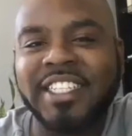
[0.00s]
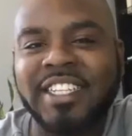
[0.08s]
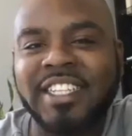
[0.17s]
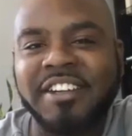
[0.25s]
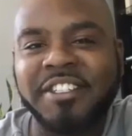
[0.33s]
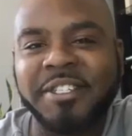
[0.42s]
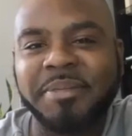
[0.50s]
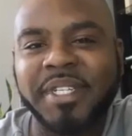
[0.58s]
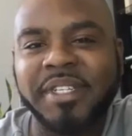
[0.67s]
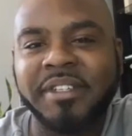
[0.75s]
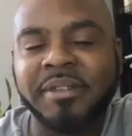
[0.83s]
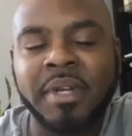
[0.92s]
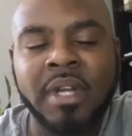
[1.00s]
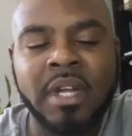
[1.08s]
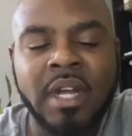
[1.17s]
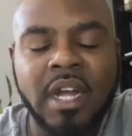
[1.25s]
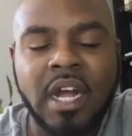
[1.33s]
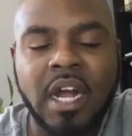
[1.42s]
an awesome deal.
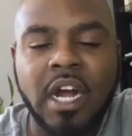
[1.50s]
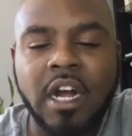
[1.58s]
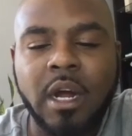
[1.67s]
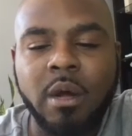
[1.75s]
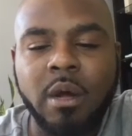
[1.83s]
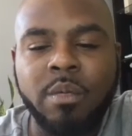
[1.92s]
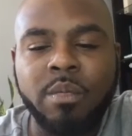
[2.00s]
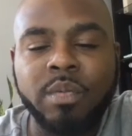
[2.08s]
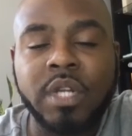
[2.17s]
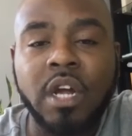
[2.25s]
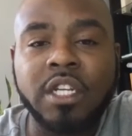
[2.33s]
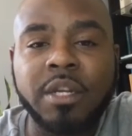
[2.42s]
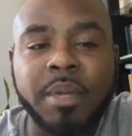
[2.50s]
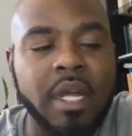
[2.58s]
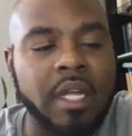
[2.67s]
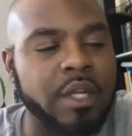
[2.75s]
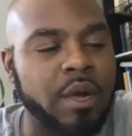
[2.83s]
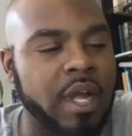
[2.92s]
Talk to me.
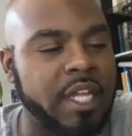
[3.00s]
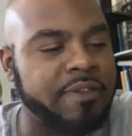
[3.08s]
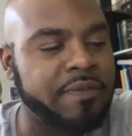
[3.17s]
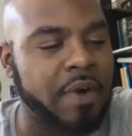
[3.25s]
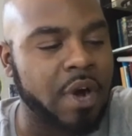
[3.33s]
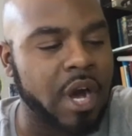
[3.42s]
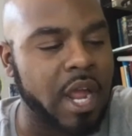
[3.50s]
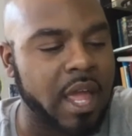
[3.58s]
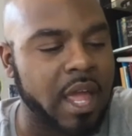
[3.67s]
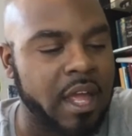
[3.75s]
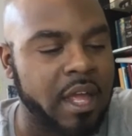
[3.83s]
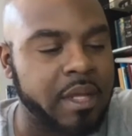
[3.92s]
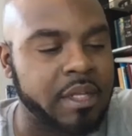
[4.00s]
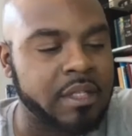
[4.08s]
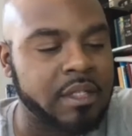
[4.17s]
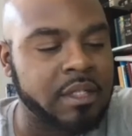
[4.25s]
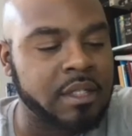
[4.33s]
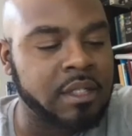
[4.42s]
So as far
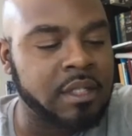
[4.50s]
as